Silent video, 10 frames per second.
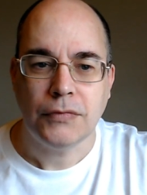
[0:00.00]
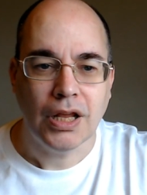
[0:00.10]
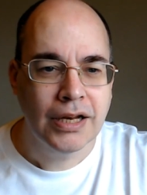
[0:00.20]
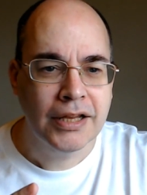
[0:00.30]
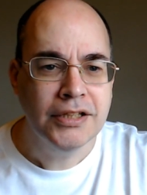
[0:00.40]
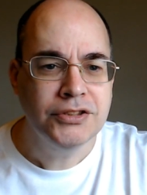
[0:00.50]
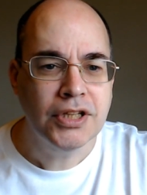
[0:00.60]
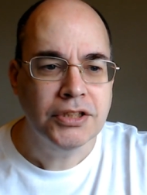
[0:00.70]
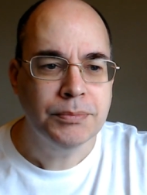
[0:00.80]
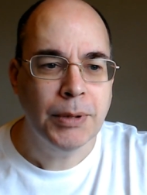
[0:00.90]
Now this
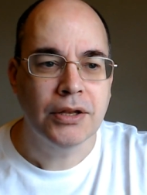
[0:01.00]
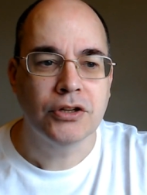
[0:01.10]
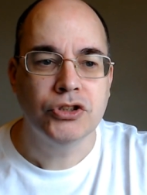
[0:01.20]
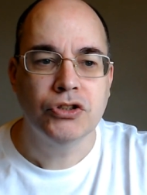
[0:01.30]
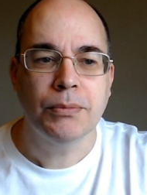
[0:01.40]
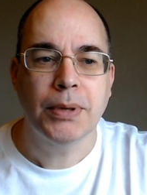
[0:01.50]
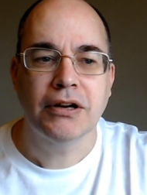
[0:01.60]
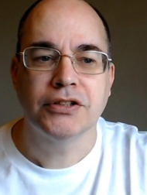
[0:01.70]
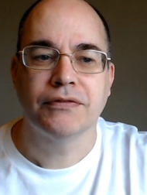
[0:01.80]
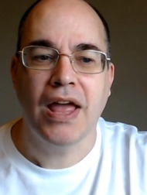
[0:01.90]
does mean that during
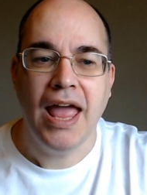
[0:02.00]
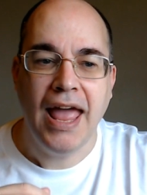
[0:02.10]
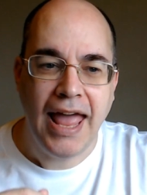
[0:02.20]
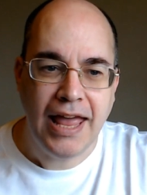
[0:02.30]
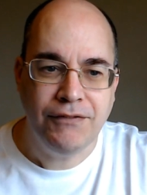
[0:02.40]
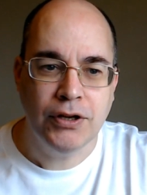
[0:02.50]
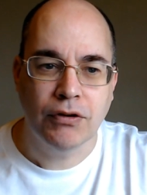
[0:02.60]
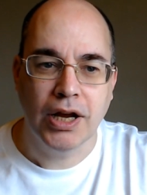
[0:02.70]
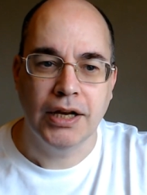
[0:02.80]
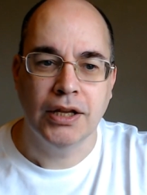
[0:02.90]
periods of heavy
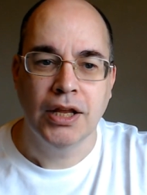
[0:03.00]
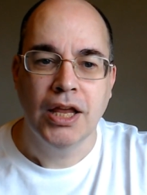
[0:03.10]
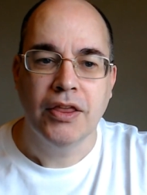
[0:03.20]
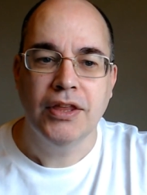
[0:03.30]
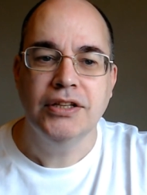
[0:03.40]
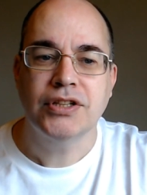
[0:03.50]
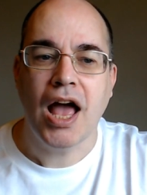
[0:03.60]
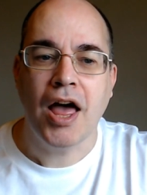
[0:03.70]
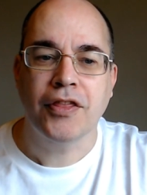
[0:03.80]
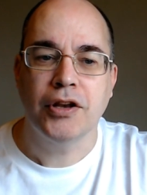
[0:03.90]
rain, these
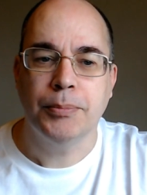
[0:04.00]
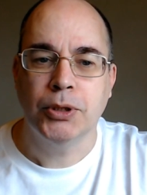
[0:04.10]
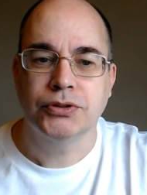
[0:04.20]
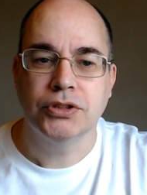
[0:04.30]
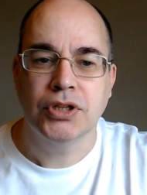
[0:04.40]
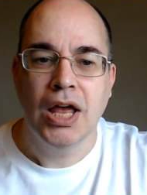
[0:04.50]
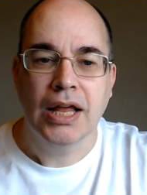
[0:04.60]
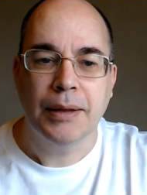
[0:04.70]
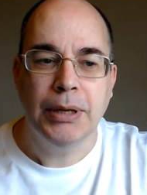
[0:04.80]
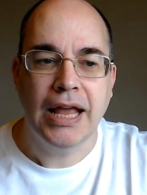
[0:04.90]
other deposits
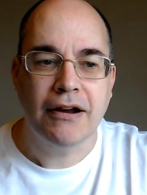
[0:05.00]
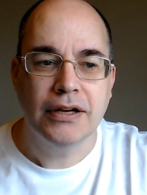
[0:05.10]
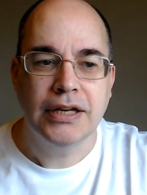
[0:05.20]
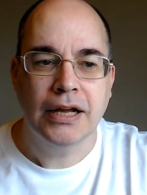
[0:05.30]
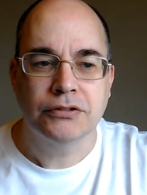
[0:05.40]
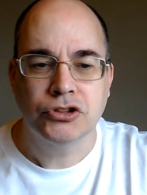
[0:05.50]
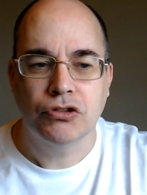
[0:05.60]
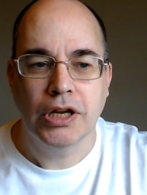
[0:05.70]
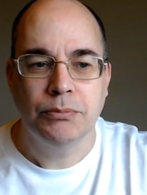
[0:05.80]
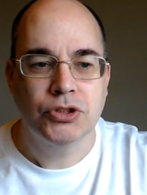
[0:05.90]
can be carried
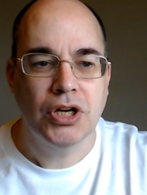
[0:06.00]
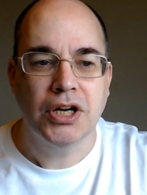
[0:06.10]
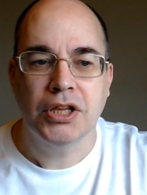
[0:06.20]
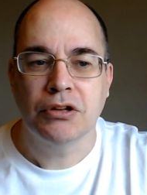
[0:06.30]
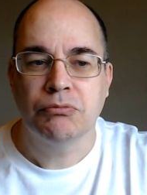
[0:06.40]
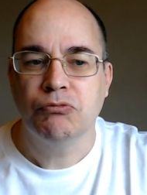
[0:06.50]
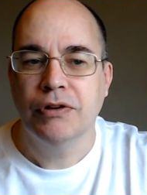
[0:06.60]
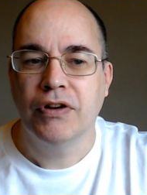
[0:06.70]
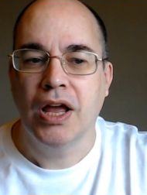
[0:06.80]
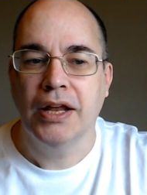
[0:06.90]
downstream, turning the
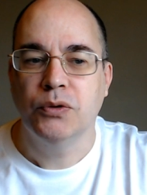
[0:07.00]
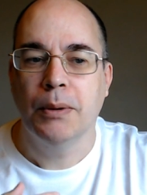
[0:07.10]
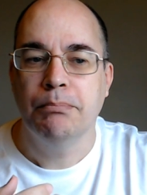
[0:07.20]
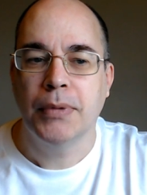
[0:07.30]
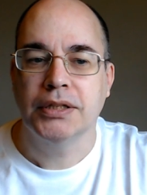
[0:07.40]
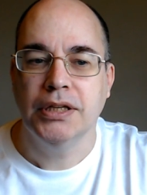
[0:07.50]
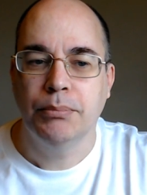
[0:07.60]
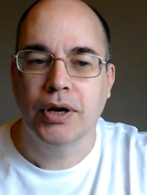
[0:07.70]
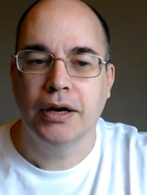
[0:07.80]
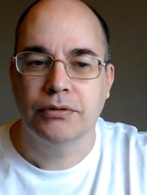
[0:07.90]
river into a muddy
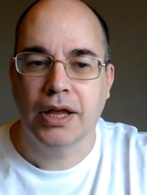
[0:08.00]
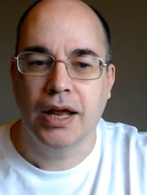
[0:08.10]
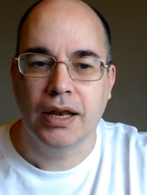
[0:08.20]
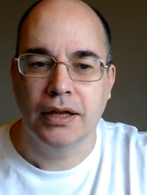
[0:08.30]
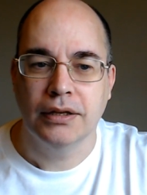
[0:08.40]
brown colour.